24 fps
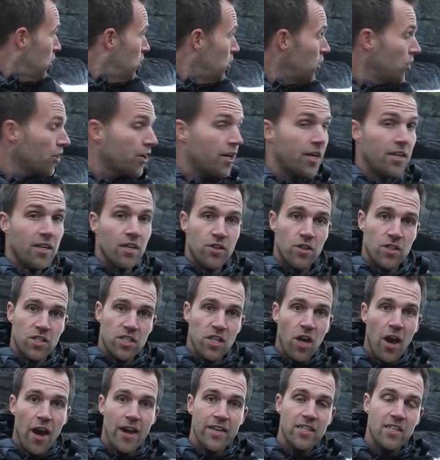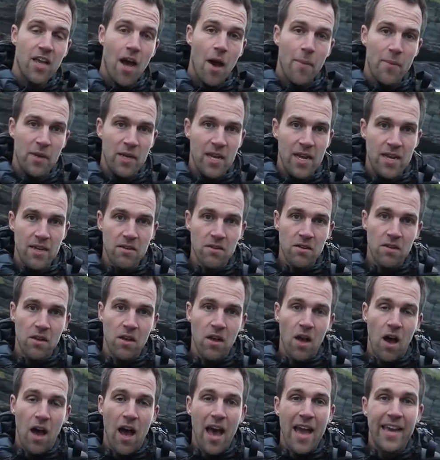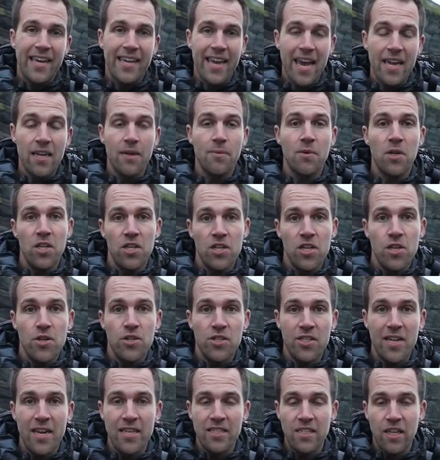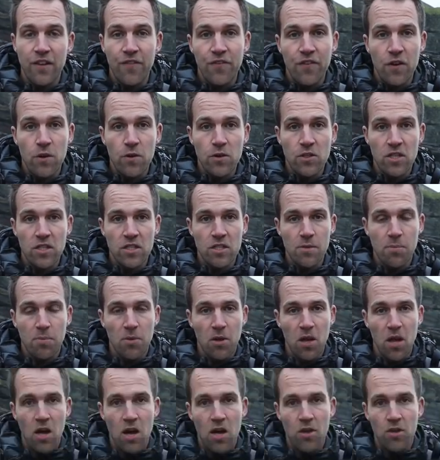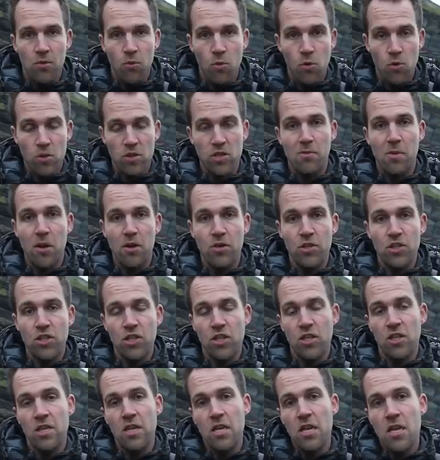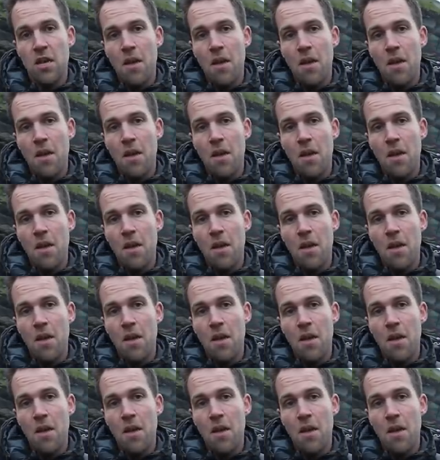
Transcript: looking at the tide coming in, again, I'm going to use an ND filter to blur the water motion.